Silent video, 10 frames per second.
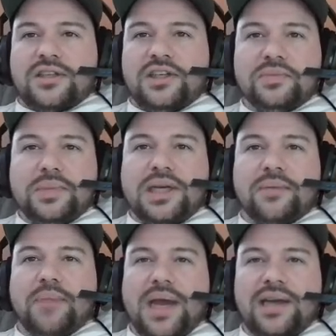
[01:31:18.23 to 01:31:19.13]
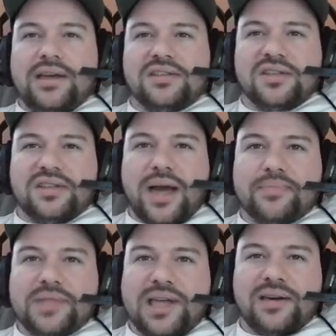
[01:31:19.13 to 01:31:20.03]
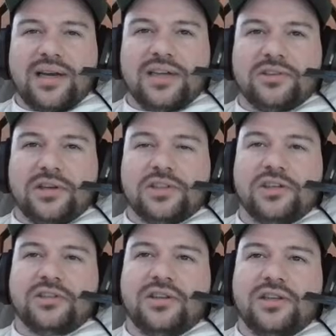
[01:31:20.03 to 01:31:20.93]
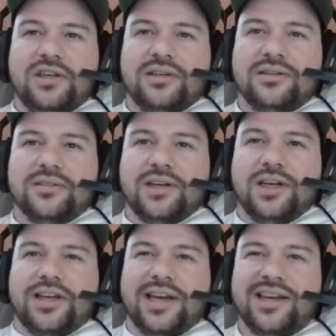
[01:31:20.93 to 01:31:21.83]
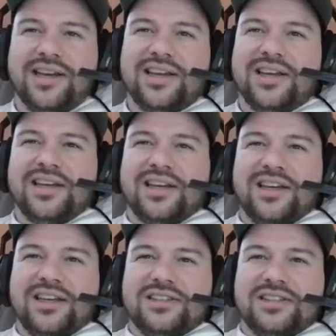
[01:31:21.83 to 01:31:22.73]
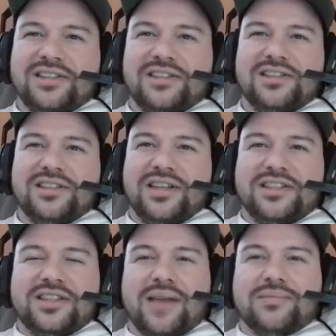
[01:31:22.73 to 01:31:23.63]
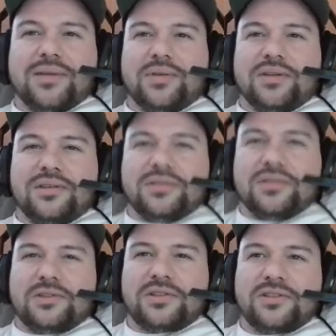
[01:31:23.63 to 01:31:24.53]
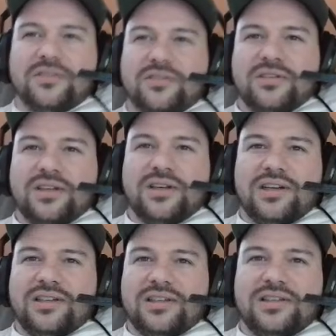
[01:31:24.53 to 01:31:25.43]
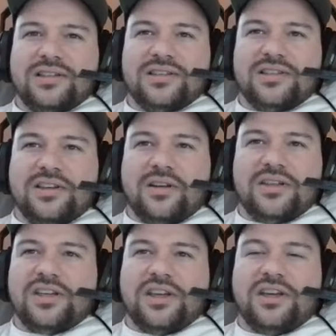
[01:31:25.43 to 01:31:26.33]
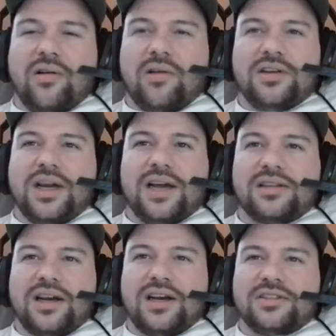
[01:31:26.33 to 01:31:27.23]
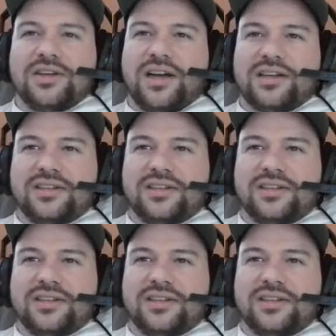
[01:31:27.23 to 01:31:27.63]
He's being paid as a top 10 edge rusher in the league. Like, it's time to produce. You know, he already got the contract.